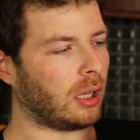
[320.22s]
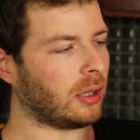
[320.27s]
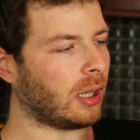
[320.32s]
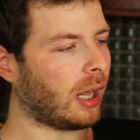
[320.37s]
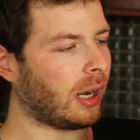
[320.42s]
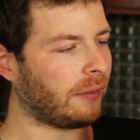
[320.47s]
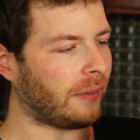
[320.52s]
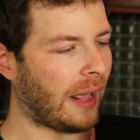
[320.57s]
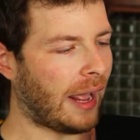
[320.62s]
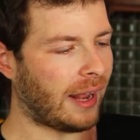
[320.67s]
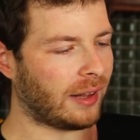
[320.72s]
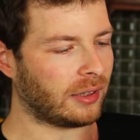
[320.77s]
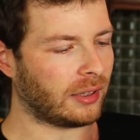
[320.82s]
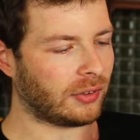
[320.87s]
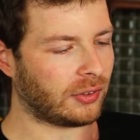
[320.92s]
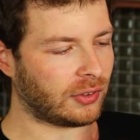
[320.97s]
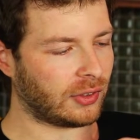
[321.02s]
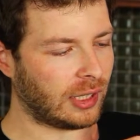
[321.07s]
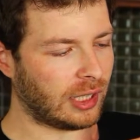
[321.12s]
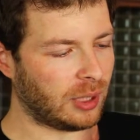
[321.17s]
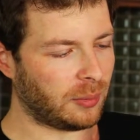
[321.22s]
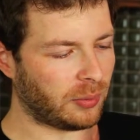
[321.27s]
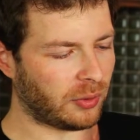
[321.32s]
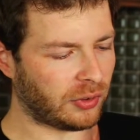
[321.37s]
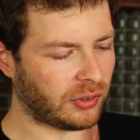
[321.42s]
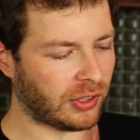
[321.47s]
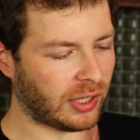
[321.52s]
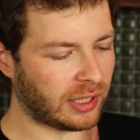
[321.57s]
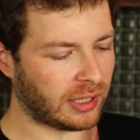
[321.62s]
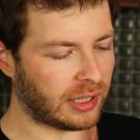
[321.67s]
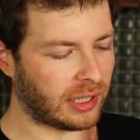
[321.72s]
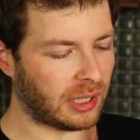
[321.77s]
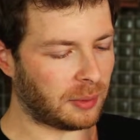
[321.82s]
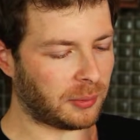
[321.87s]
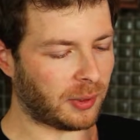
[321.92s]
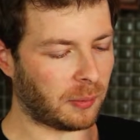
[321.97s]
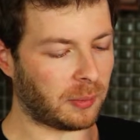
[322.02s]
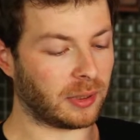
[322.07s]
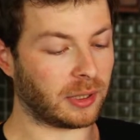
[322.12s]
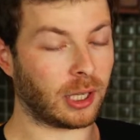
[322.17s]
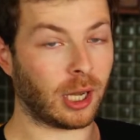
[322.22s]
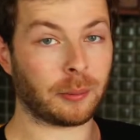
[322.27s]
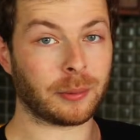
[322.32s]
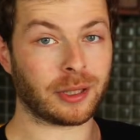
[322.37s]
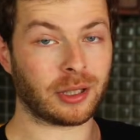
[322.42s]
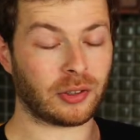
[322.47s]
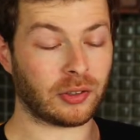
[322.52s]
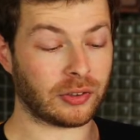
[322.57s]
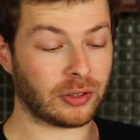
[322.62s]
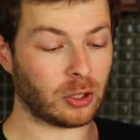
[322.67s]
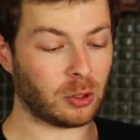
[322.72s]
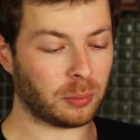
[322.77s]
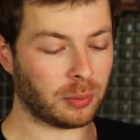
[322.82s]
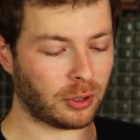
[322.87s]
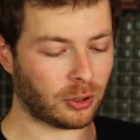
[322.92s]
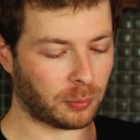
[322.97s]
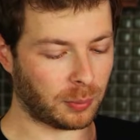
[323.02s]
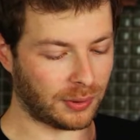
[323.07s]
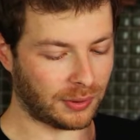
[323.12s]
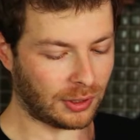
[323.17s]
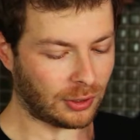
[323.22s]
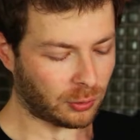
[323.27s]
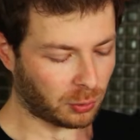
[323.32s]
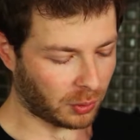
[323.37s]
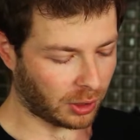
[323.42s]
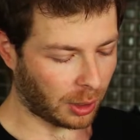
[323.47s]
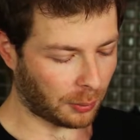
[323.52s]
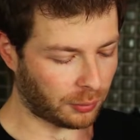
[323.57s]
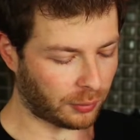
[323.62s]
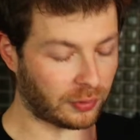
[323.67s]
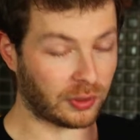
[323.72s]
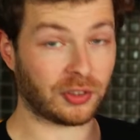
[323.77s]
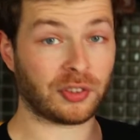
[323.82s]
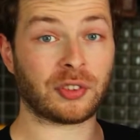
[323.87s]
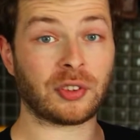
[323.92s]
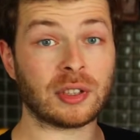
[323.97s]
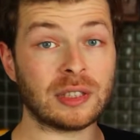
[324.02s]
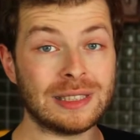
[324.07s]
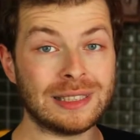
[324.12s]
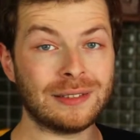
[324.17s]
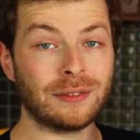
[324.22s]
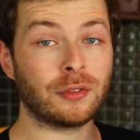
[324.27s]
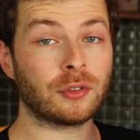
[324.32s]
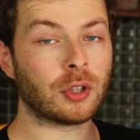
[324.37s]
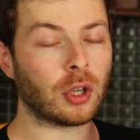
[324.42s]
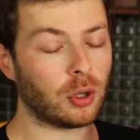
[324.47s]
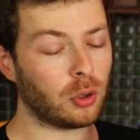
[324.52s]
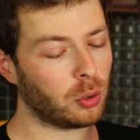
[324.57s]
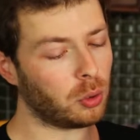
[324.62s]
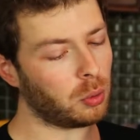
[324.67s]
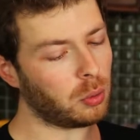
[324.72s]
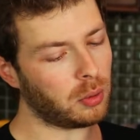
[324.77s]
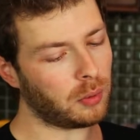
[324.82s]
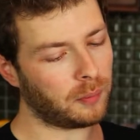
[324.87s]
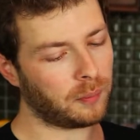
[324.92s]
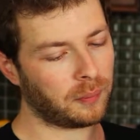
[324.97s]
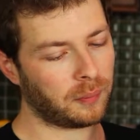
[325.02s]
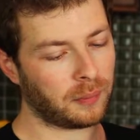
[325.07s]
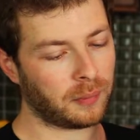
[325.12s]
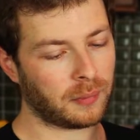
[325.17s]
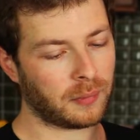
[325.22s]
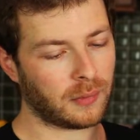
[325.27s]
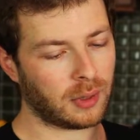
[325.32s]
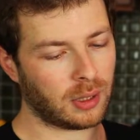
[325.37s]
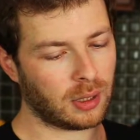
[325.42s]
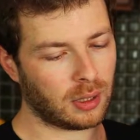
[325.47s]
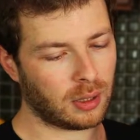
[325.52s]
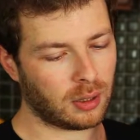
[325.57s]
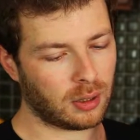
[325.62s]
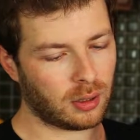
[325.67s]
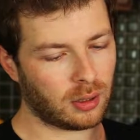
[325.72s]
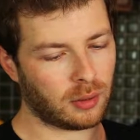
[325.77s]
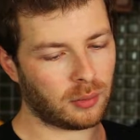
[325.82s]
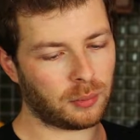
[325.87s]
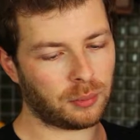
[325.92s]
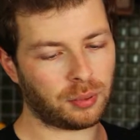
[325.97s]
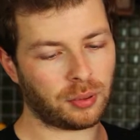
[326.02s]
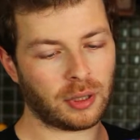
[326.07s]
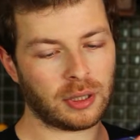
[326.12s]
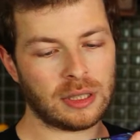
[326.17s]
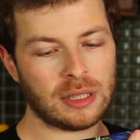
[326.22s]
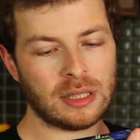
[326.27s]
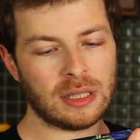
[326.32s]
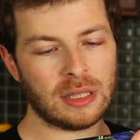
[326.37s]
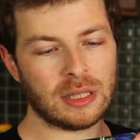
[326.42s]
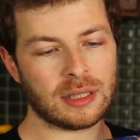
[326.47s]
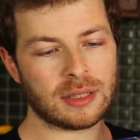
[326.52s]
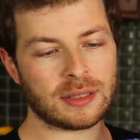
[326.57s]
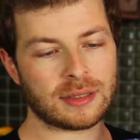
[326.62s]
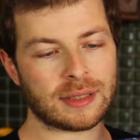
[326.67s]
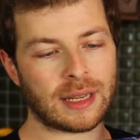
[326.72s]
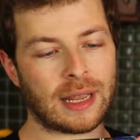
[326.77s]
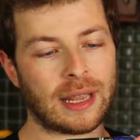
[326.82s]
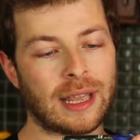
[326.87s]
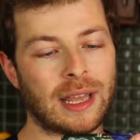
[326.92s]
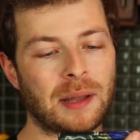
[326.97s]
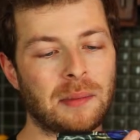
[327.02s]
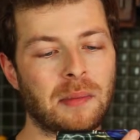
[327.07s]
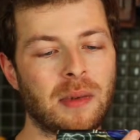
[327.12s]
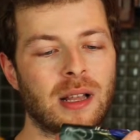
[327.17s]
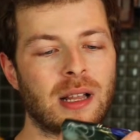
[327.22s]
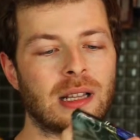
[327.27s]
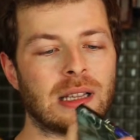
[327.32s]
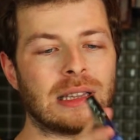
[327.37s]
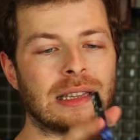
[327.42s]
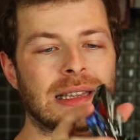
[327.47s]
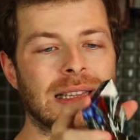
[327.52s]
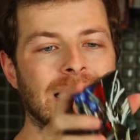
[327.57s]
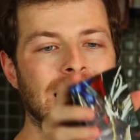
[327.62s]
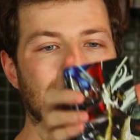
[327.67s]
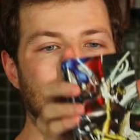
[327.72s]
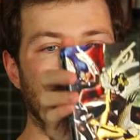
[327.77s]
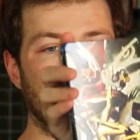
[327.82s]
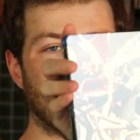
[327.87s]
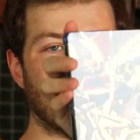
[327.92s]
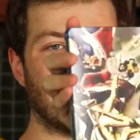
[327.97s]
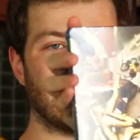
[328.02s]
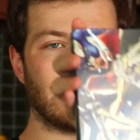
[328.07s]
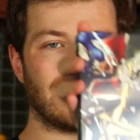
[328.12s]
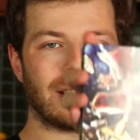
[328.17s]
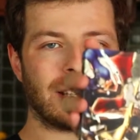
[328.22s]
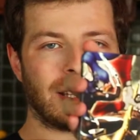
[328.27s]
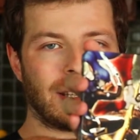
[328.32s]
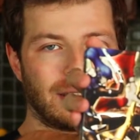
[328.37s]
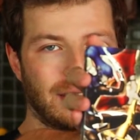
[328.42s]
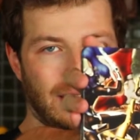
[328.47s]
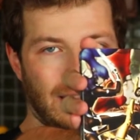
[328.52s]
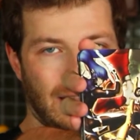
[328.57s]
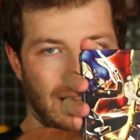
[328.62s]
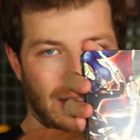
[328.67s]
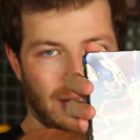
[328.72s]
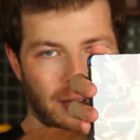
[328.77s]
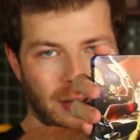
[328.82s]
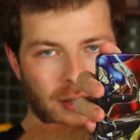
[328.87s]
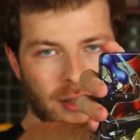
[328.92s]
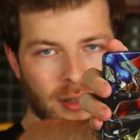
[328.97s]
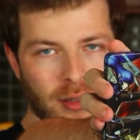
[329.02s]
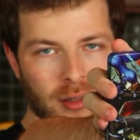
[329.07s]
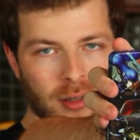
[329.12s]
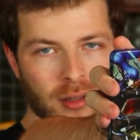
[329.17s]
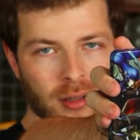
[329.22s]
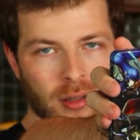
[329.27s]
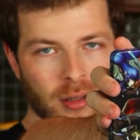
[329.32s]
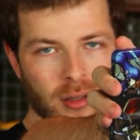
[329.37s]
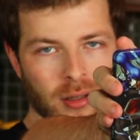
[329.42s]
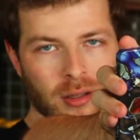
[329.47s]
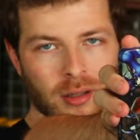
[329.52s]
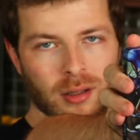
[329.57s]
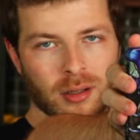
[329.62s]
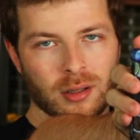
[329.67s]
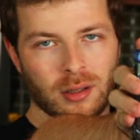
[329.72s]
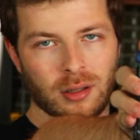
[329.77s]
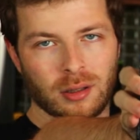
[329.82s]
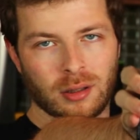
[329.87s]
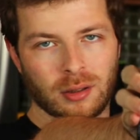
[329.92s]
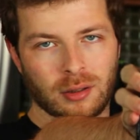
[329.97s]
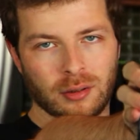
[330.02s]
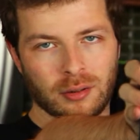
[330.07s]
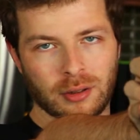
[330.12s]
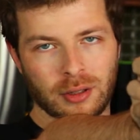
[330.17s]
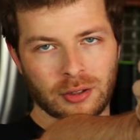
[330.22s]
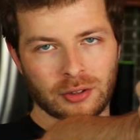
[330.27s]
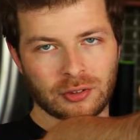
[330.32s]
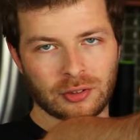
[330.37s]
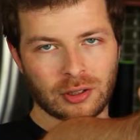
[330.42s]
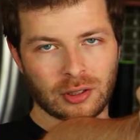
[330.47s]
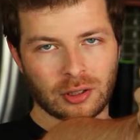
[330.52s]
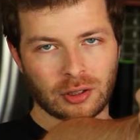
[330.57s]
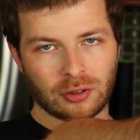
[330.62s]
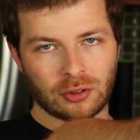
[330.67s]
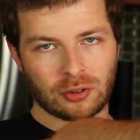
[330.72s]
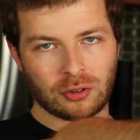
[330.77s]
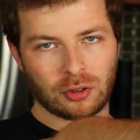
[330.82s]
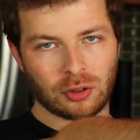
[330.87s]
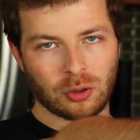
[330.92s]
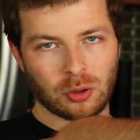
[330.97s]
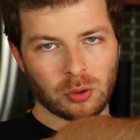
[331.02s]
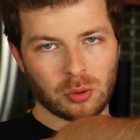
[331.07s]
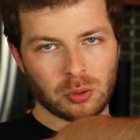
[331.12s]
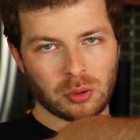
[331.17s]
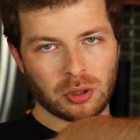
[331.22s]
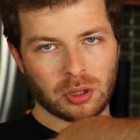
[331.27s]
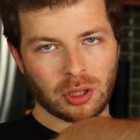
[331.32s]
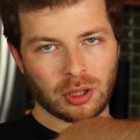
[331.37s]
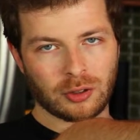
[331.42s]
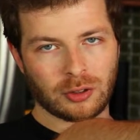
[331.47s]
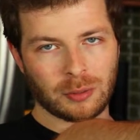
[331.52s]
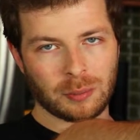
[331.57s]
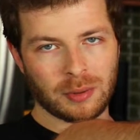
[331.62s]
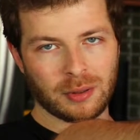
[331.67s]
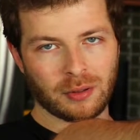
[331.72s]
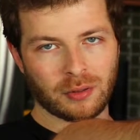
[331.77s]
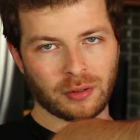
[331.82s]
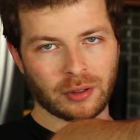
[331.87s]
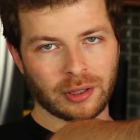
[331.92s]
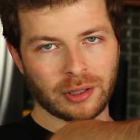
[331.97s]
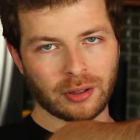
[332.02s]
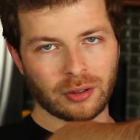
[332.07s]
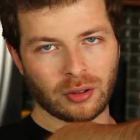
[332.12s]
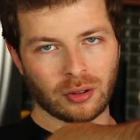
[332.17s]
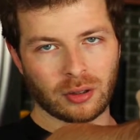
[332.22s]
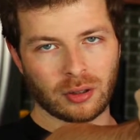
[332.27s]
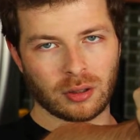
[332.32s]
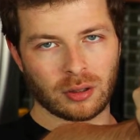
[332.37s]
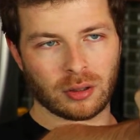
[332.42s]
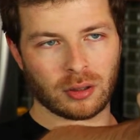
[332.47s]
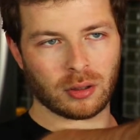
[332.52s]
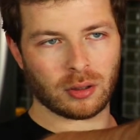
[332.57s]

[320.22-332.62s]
A lot of Atlus schemes and Sega games have been coming in steelbooks, but this one comes with a sleeve too. Pretty damn lit. Look at that. This shit looks too good to be real.